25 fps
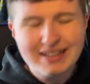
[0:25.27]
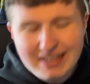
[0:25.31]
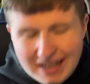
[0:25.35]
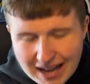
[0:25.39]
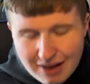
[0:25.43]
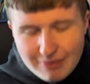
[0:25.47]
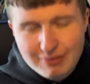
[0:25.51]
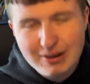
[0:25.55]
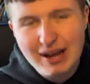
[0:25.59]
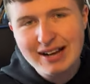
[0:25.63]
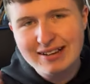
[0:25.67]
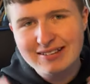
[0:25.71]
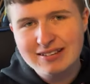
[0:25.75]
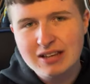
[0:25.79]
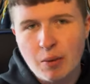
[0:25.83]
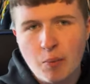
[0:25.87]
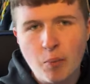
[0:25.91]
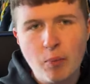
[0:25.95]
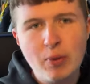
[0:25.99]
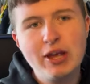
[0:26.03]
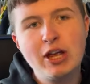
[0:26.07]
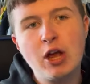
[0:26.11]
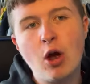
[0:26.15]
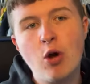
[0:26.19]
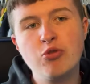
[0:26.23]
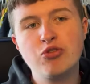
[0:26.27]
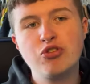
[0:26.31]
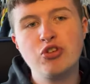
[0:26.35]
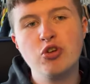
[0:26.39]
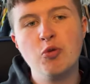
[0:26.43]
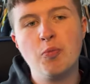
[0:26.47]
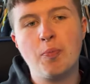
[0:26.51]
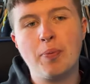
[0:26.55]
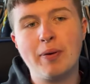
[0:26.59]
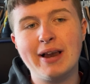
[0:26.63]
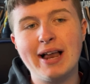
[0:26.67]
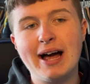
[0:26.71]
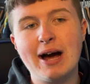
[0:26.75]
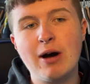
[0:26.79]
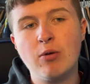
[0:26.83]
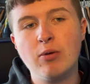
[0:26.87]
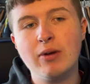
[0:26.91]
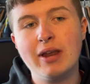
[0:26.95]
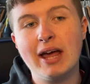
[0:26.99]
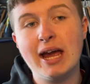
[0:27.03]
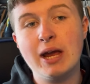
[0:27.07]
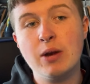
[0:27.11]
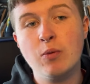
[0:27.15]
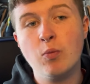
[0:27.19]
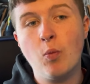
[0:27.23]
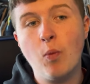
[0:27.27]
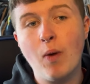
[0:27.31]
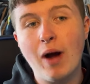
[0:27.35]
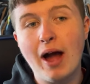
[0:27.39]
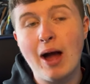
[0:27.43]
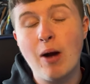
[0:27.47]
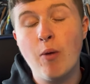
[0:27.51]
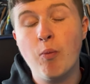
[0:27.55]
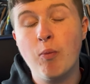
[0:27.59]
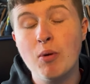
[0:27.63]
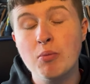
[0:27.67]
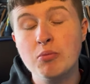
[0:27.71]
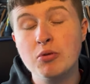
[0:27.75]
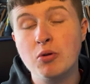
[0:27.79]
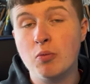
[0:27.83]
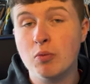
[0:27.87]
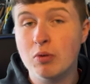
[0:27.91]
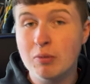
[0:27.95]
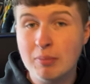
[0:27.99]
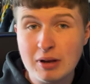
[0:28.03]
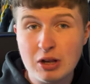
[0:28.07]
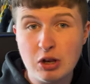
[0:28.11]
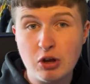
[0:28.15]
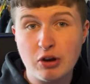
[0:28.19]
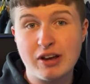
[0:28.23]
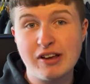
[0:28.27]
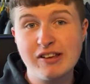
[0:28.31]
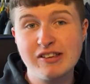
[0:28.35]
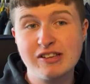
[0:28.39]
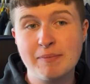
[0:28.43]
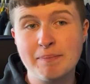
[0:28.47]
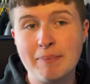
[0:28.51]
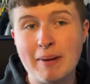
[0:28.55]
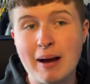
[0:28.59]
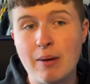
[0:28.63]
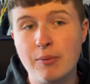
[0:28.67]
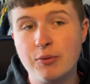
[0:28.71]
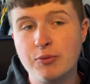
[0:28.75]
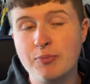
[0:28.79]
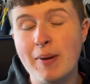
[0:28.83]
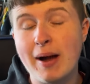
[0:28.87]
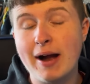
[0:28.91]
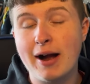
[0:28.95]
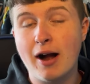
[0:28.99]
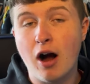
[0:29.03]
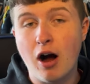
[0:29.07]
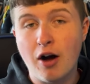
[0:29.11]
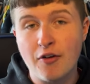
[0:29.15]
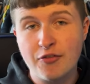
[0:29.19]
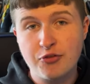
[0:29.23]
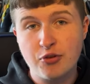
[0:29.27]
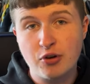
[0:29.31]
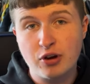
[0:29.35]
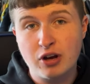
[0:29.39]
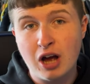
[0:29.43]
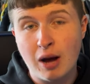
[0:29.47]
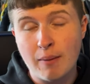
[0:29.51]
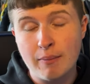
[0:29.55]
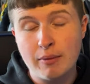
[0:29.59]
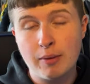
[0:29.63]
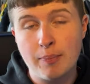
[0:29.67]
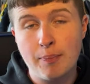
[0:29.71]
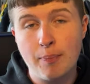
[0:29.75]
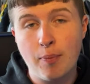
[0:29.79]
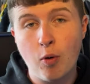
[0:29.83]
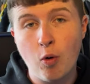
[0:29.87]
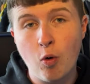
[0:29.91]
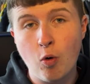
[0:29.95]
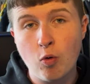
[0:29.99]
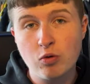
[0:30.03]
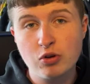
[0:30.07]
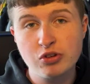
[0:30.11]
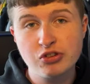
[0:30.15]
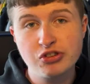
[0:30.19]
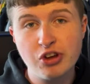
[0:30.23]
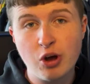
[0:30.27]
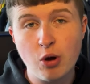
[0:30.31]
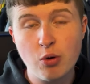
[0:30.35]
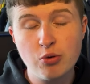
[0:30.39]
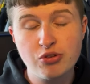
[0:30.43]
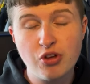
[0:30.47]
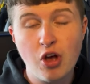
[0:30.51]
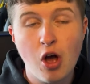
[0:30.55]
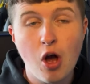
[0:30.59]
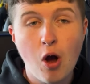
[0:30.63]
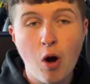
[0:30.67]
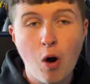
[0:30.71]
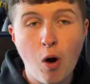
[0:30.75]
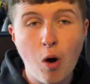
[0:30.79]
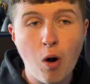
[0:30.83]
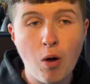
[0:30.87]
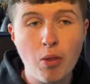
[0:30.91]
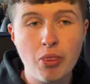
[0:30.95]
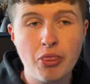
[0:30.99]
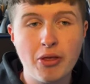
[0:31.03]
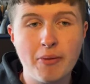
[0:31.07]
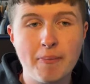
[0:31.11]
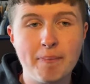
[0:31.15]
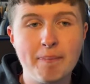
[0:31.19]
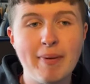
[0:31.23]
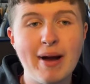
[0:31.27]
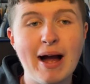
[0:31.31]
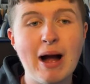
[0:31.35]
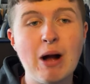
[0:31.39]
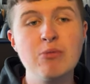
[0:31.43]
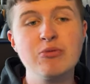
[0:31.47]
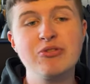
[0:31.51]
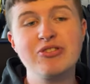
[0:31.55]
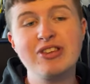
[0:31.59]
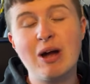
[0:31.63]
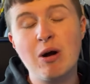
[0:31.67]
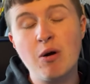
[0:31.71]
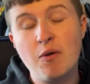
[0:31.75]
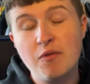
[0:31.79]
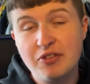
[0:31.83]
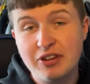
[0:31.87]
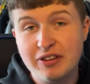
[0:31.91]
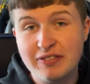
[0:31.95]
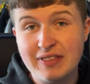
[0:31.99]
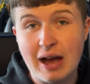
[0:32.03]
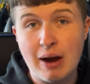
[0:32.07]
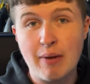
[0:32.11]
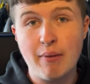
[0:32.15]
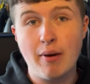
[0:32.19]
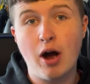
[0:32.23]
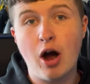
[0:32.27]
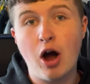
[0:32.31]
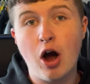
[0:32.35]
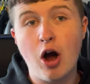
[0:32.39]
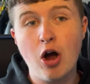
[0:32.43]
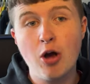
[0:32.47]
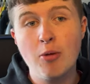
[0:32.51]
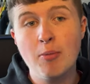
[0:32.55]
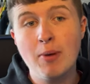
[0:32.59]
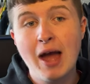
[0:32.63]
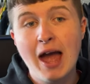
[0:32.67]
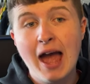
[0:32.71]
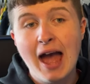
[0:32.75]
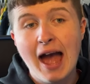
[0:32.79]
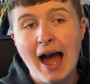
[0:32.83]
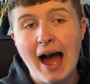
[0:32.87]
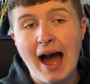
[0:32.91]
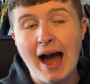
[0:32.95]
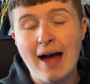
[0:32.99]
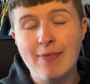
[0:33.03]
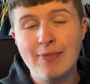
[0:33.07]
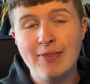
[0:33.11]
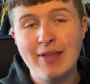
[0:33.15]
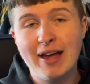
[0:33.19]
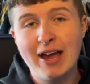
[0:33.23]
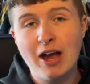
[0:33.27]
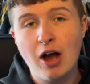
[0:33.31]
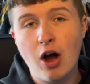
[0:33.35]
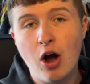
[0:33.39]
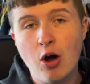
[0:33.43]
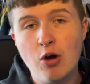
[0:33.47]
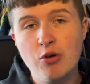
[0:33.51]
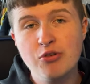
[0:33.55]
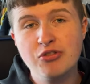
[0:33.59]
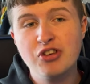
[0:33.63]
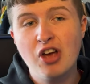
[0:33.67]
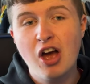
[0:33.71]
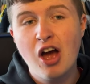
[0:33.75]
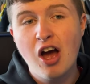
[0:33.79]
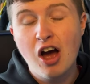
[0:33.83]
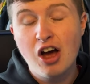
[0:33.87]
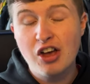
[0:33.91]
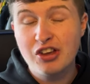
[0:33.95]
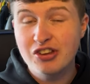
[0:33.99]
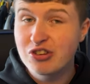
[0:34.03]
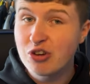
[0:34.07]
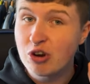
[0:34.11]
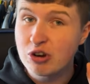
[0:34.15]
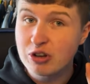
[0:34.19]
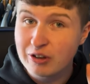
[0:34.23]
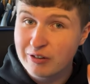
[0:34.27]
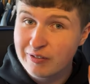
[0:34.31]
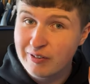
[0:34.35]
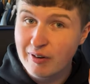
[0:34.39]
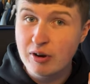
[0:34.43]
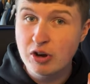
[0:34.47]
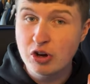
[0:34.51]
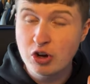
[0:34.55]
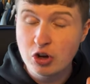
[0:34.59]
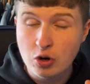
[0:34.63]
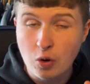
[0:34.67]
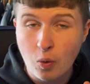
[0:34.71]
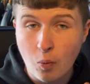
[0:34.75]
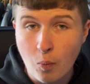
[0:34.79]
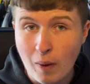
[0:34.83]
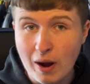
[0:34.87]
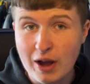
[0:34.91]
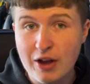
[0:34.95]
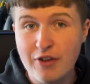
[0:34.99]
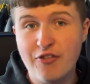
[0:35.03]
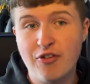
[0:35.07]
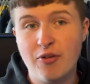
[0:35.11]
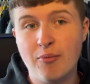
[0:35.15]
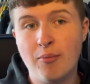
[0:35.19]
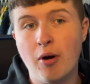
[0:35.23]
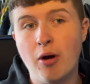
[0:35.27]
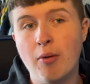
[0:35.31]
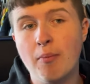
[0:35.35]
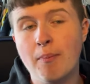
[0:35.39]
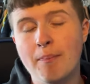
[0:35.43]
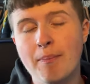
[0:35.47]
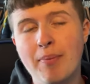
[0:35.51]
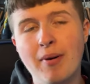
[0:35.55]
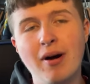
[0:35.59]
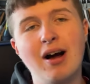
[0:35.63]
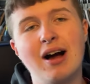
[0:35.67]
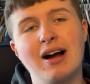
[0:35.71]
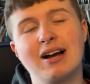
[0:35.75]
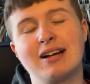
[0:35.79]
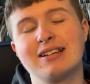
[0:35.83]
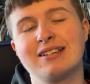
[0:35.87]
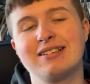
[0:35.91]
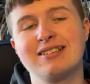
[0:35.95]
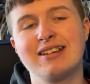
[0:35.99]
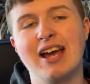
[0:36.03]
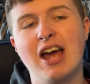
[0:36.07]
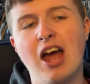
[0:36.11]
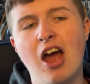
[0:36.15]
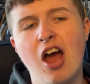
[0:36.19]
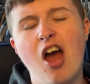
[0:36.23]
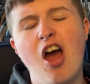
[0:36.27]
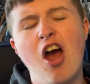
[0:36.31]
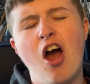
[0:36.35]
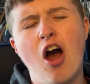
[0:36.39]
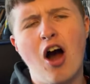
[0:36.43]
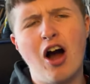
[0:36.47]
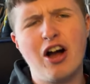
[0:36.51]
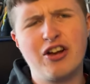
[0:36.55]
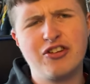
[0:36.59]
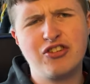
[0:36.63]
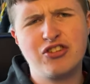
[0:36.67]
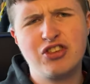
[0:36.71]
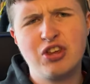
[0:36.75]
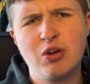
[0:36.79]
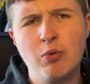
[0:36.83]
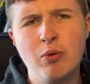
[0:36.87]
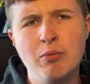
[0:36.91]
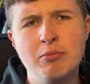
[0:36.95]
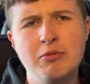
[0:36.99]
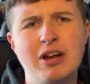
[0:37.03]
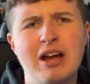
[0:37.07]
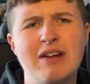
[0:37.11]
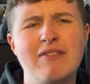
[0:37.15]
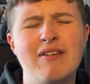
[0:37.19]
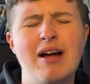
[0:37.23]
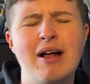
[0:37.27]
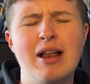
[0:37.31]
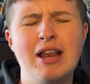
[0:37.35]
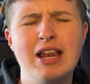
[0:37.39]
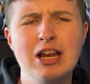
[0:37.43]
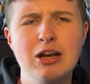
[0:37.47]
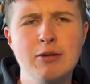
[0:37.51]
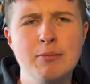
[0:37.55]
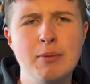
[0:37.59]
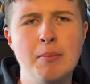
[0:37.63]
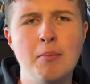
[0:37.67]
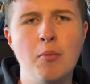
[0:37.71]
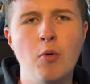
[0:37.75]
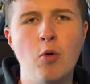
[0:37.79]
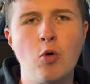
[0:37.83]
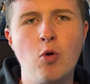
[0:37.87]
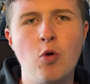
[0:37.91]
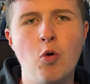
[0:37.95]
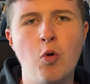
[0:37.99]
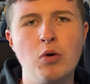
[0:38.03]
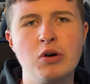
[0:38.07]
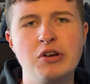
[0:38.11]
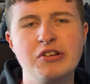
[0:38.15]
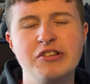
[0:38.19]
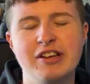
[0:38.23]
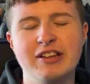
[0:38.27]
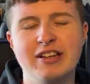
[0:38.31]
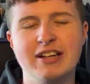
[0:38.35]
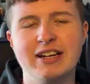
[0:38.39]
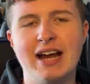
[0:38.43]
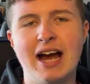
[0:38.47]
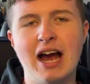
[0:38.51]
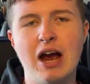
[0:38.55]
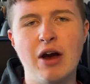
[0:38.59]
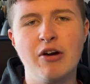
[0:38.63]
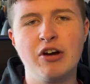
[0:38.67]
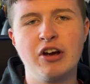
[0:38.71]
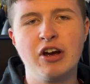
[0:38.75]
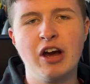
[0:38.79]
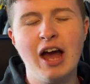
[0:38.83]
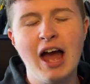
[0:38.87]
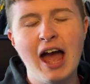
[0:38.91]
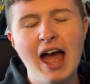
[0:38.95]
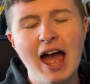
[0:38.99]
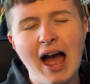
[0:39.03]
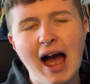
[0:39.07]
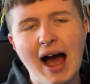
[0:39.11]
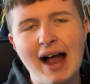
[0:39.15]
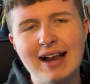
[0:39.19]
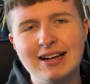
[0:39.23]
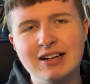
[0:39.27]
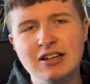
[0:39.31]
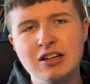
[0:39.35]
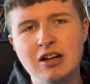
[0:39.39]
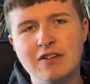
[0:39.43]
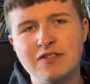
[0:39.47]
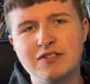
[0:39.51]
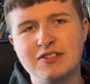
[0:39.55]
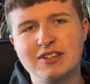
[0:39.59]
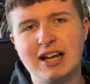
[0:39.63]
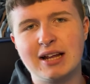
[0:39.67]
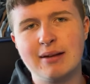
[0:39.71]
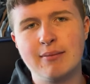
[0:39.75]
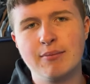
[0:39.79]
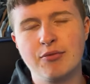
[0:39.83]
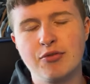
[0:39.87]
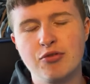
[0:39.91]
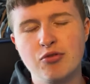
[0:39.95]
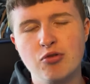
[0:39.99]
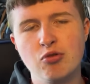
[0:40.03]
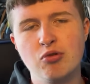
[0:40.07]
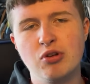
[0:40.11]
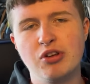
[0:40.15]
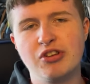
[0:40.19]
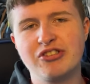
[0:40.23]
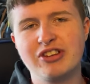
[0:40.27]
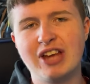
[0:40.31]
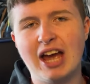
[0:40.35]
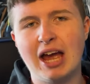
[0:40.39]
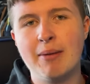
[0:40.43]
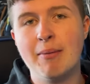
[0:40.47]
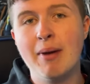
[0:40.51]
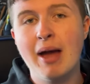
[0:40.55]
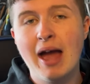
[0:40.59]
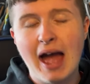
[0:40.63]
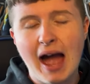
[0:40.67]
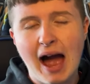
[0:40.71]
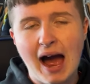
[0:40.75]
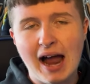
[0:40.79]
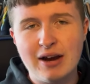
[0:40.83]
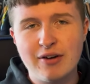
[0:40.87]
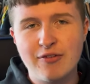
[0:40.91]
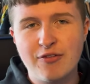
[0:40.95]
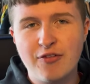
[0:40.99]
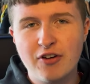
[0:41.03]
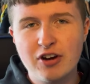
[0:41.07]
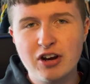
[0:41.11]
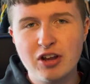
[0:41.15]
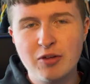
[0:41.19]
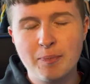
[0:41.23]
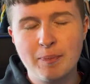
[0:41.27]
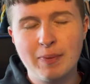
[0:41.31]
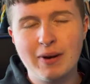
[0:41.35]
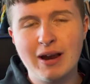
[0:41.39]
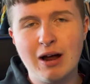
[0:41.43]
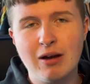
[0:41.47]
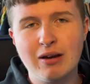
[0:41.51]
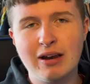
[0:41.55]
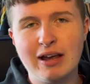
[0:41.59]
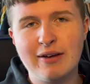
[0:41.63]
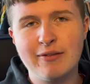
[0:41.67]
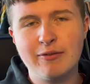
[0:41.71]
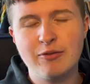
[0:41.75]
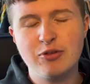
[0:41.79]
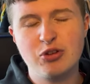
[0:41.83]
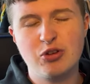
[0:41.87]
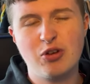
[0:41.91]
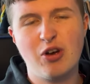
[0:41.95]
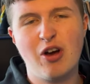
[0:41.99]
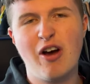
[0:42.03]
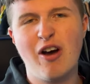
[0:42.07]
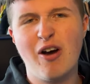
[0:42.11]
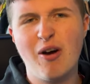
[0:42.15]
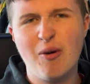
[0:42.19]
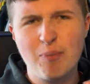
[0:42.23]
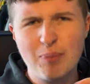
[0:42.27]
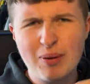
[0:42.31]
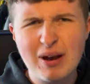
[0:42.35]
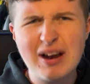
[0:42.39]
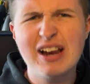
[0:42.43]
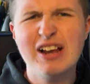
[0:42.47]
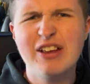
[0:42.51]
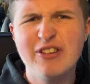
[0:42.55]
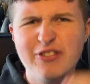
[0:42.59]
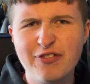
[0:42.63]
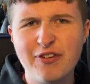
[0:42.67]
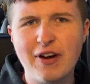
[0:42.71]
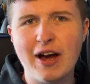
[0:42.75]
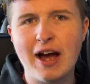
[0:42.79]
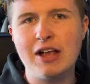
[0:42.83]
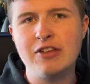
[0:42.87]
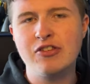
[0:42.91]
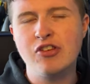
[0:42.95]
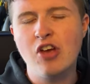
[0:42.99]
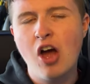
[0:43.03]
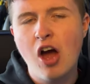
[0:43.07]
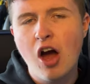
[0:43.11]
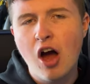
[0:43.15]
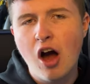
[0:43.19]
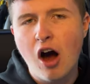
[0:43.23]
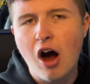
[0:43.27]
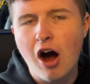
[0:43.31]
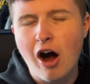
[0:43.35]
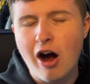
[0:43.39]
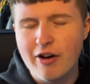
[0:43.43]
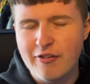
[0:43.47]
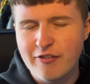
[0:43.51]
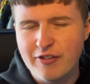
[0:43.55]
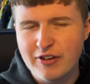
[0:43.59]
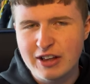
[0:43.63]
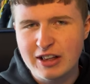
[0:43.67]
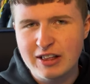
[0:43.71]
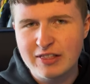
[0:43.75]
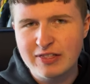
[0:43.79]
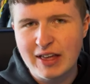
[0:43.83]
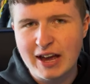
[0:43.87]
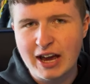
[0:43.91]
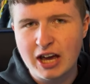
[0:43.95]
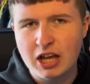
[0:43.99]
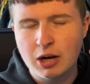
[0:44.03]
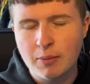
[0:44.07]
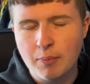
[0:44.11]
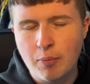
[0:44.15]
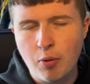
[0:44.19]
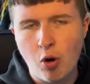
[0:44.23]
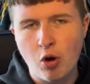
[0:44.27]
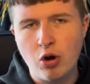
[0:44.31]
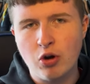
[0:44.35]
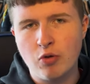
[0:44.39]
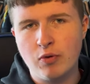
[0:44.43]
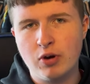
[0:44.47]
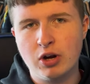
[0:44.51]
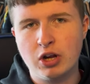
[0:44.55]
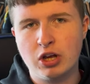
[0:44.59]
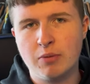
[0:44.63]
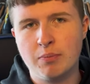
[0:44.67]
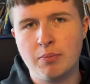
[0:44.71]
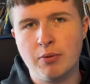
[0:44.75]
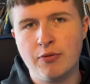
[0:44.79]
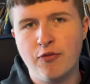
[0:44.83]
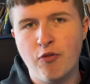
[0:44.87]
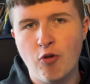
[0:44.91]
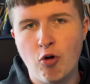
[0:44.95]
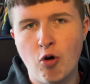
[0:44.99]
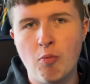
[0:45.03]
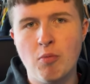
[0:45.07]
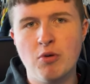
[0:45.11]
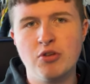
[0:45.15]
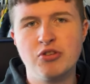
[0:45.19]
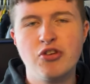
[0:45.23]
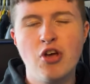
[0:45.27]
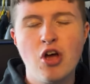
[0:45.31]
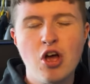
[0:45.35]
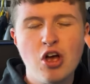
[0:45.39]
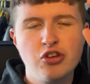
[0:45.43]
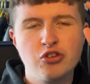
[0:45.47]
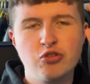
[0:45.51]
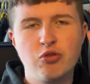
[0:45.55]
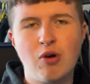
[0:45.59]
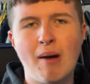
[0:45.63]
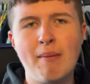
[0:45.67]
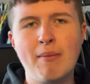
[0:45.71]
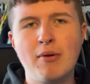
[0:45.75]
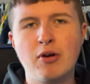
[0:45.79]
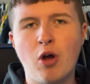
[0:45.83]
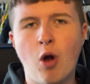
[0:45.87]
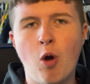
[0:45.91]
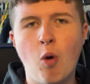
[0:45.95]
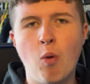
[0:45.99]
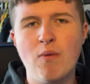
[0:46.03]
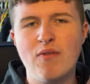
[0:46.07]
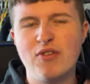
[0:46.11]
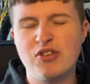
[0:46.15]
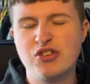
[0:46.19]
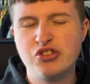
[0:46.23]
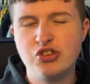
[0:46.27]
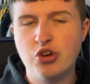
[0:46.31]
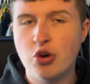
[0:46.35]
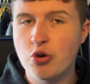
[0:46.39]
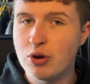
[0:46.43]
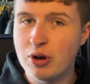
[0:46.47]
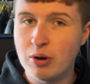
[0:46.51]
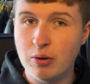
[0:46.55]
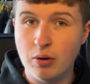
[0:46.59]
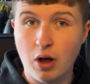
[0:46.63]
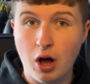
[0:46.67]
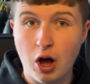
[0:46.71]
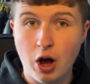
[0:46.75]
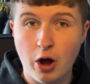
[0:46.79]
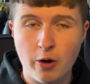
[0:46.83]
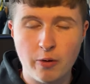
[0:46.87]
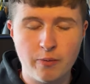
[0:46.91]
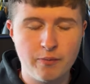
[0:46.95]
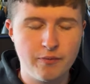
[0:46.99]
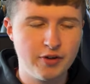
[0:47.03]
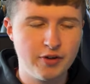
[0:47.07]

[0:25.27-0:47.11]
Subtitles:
Now, next up, we go to Plough Lane, where Wimbledon will be looking to bounce back after a couple of poor results on the bounce. Now, obviously, they're at home, and they host a side that's very good away from home. But, like I say, I just think Wimbledon have a little bit more quality than Harrogate, and enough to get them through this game. And in front of Plough Lane's fans, I think they're going to put on a really good performance. So I'm going to go with a 2-0 home